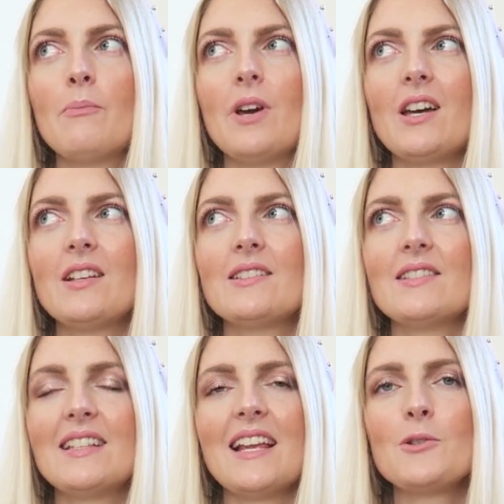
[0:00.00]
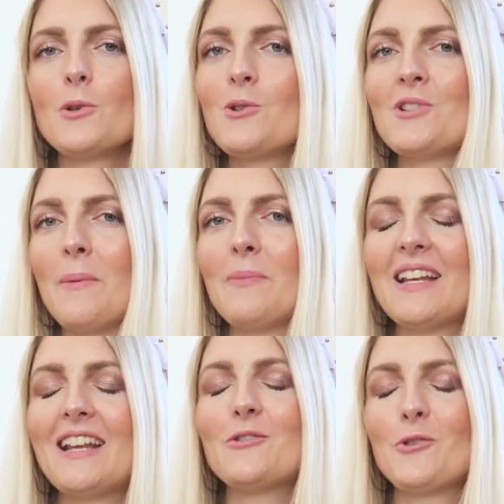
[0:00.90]
But that's also
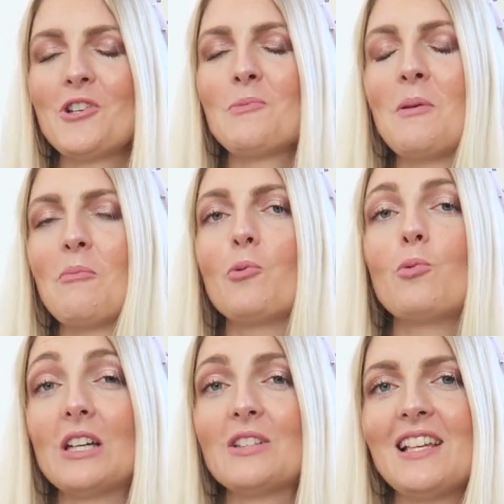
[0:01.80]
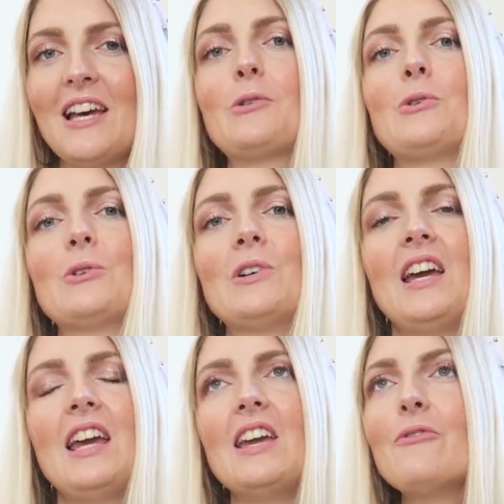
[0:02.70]
something that Turkish people will tell you.
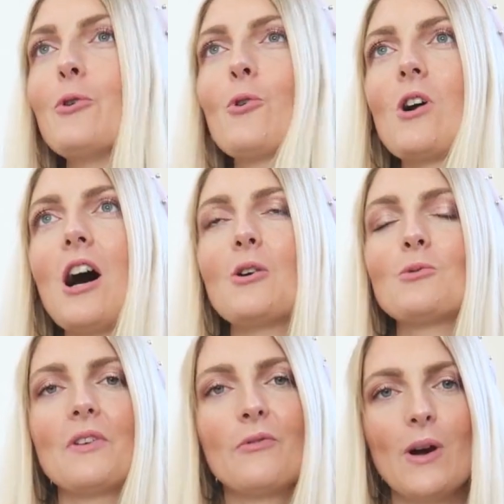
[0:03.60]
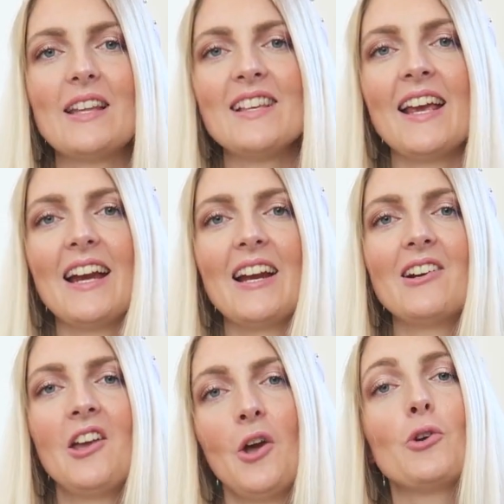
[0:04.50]
If you go out with wet
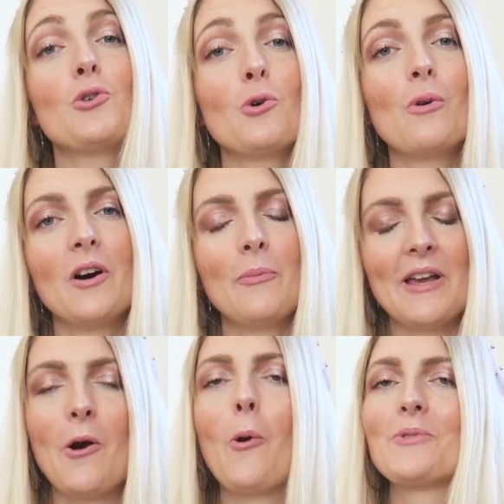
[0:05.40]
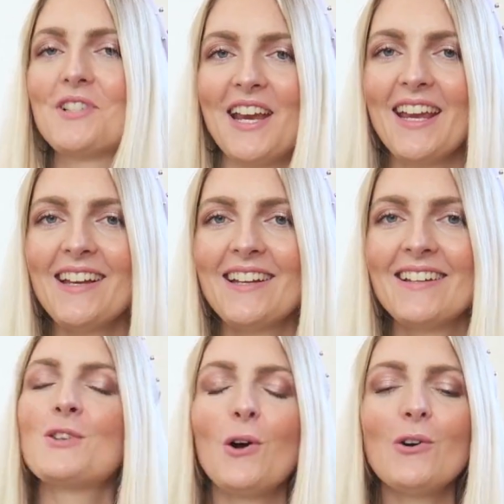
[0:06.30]
hair, you will become sick.
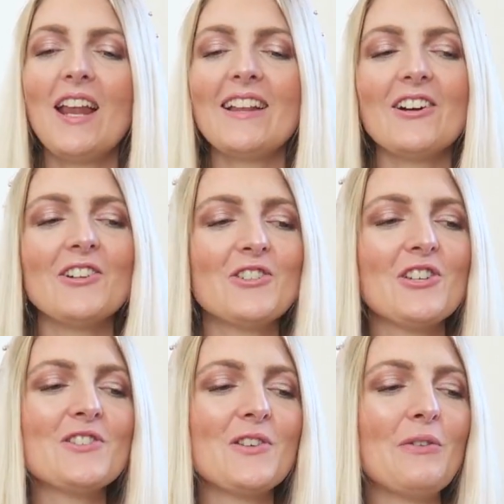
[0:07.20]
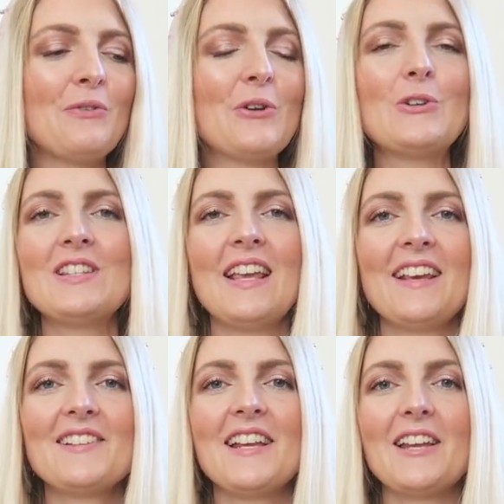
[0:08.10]
So that are just a few
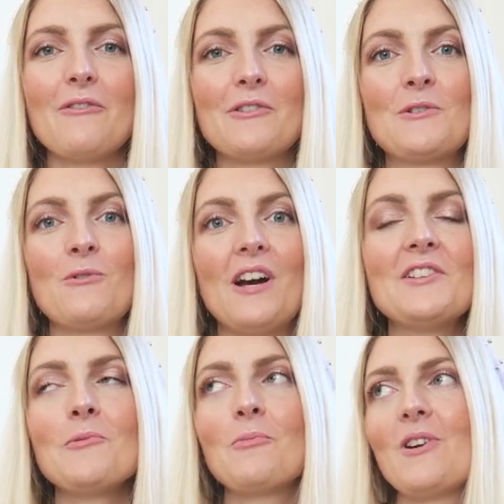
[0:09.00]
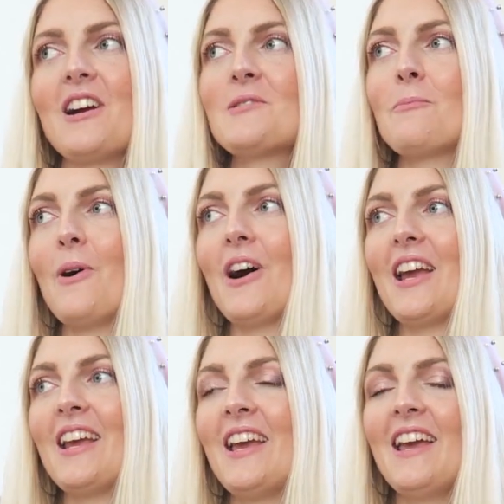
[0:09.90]
things that I was quite surprised
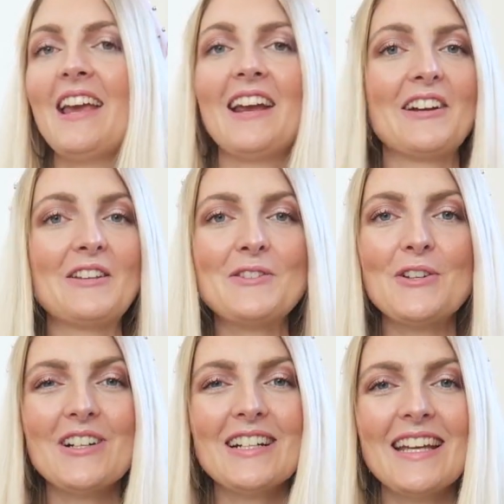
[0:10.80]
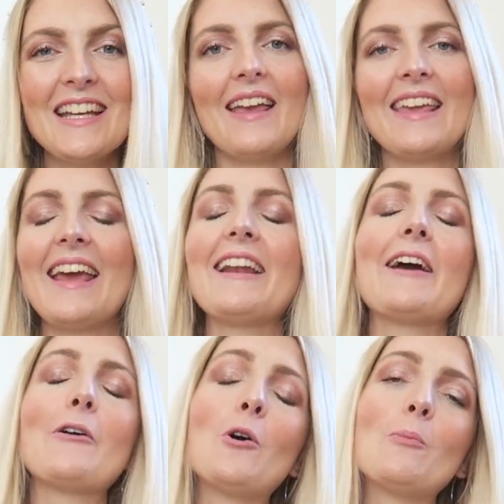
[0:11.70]
by here in Turkey. Again,
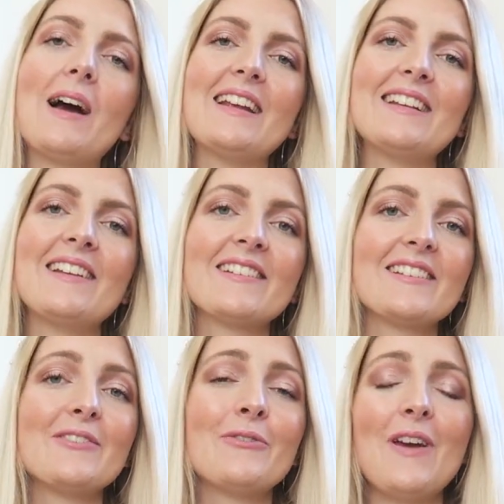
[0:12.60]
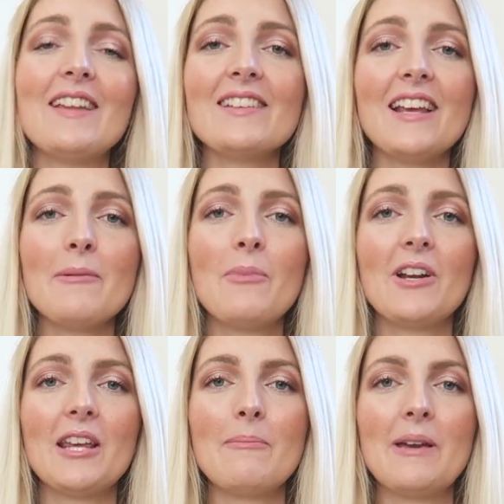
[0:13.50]
I hope I didn't offend
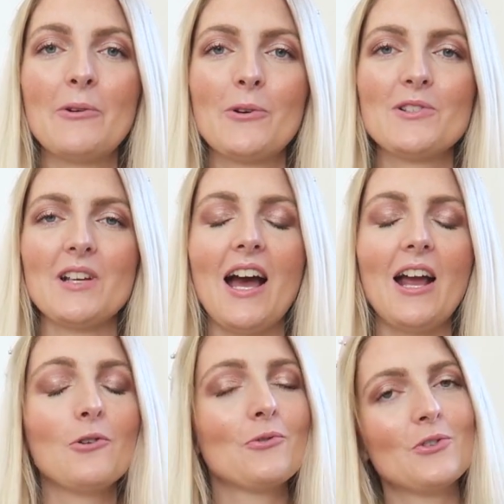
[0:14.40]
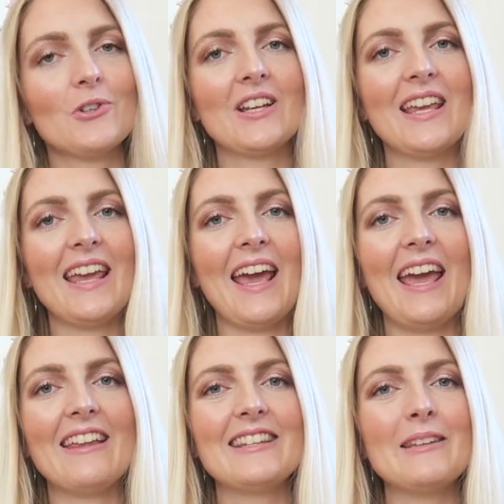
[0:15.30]
anybody because I love Turkey
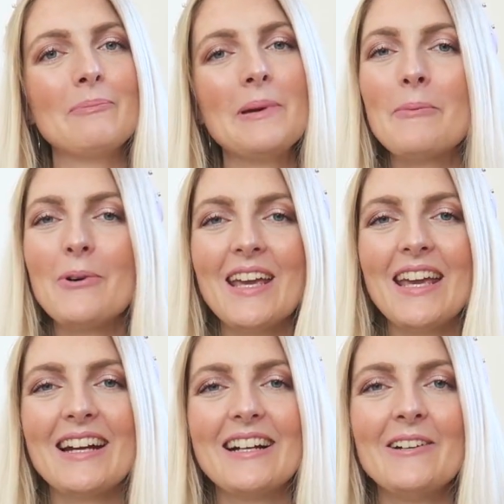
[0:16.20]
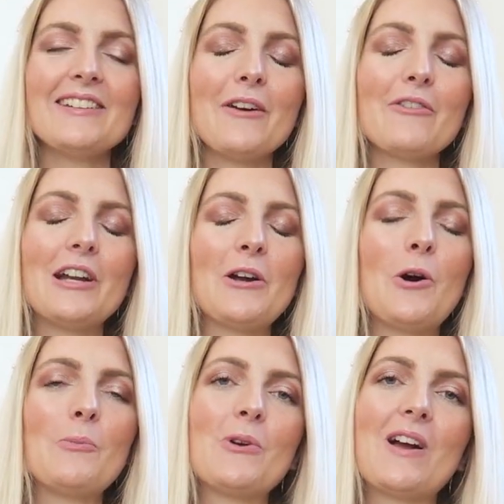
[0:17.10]
and the people here. And I really
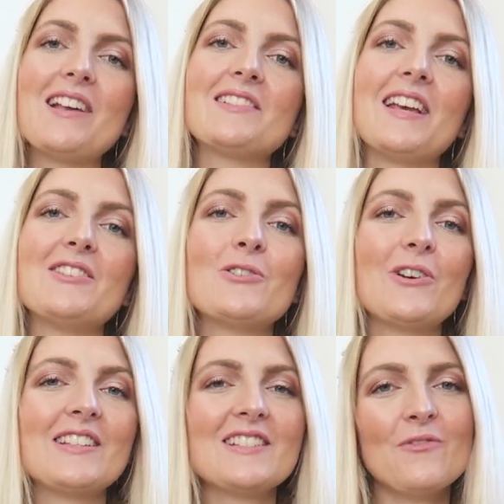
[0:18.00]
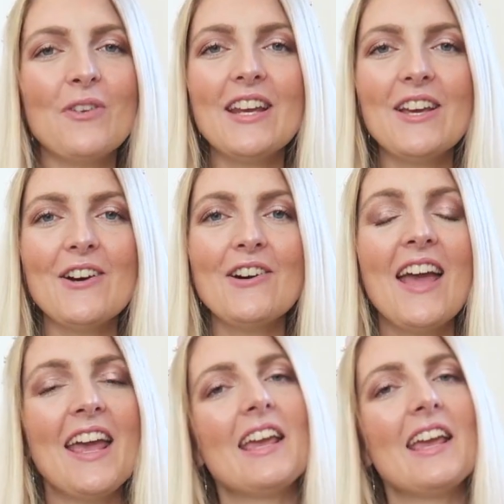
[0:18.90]
hope you guys enjoyed this video.